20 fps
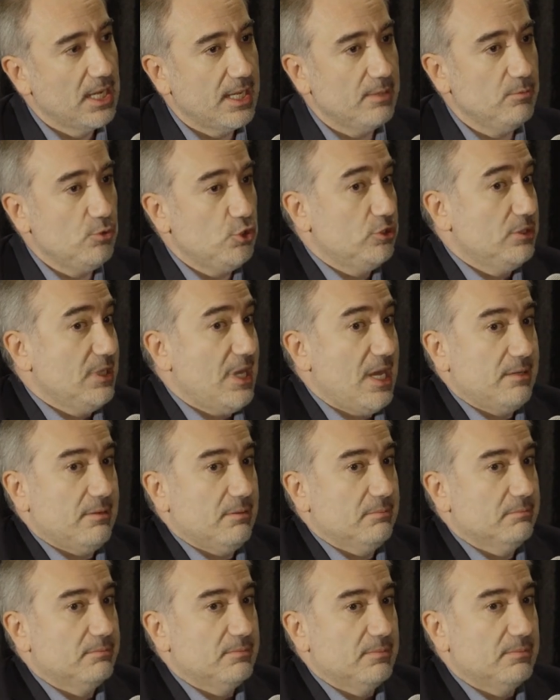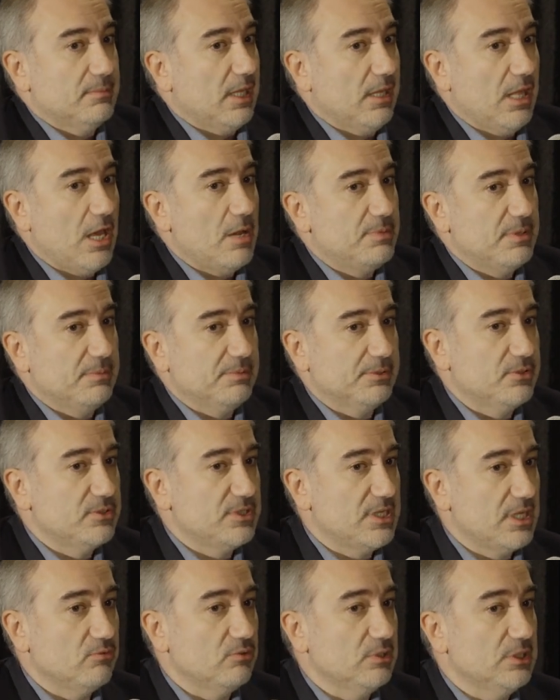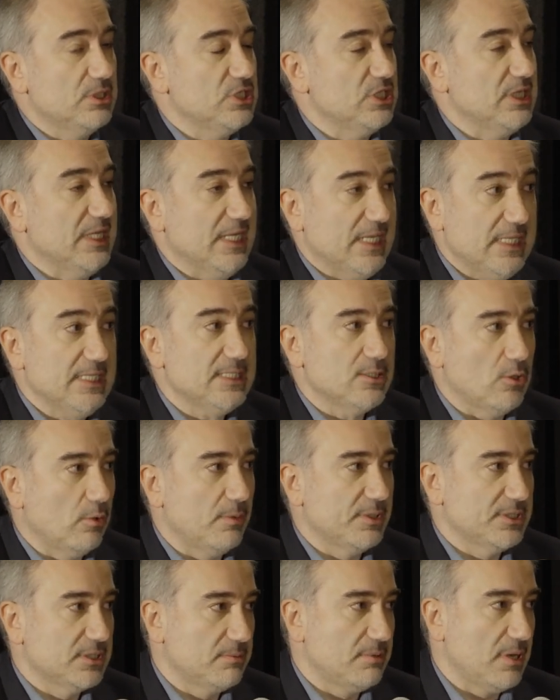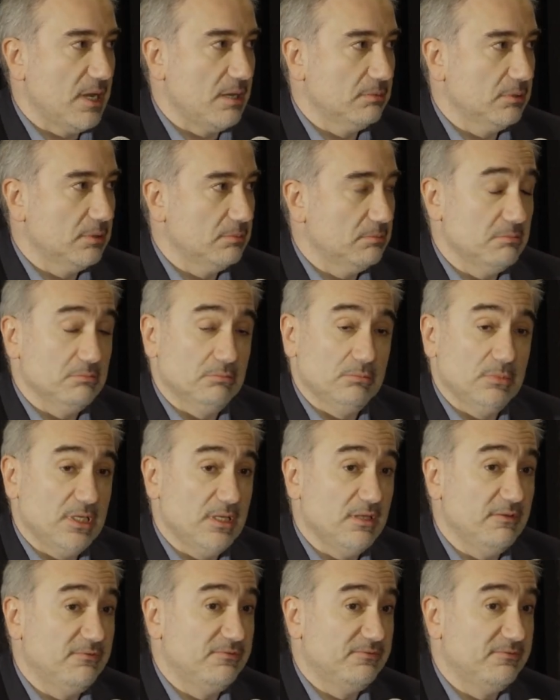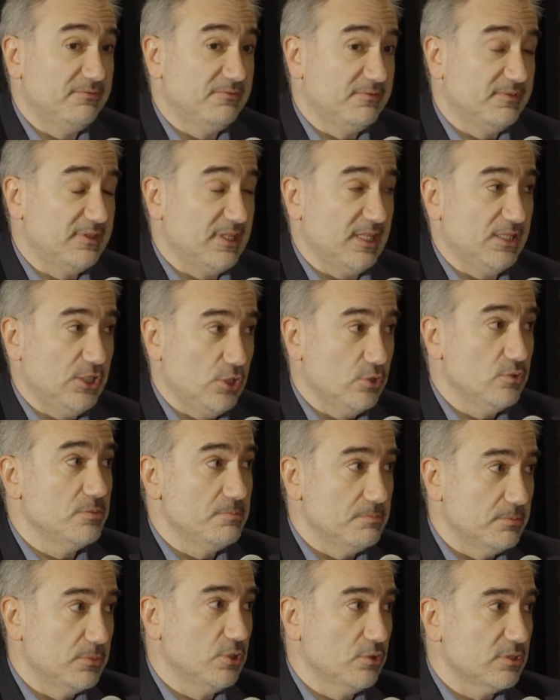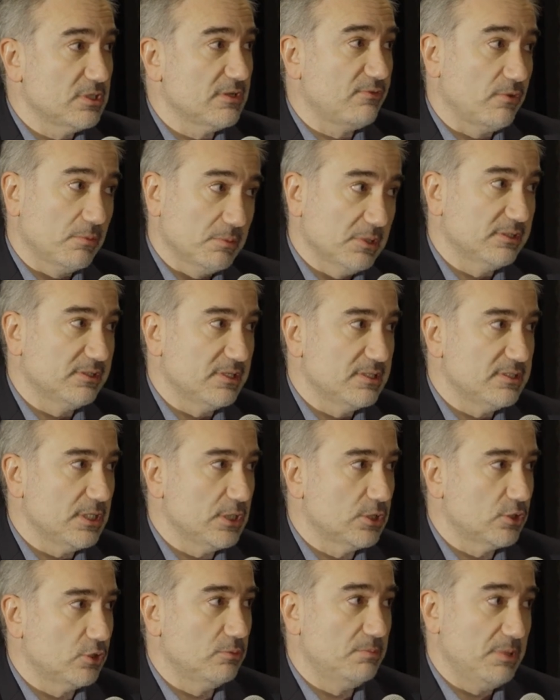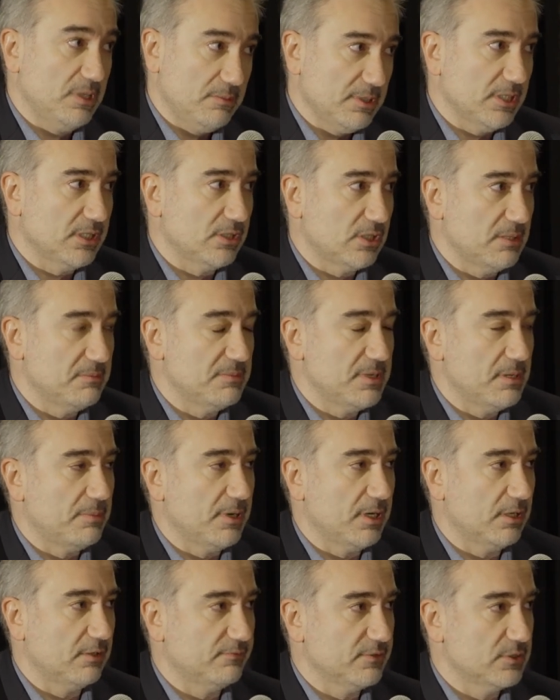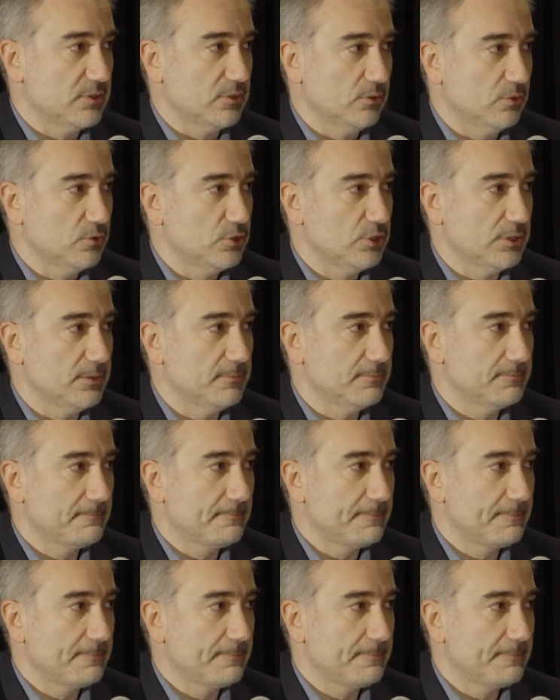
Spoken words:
And we should not allow people to say religion is always a problem. If you use it for militancy, it could be, but it can be a part of the solution.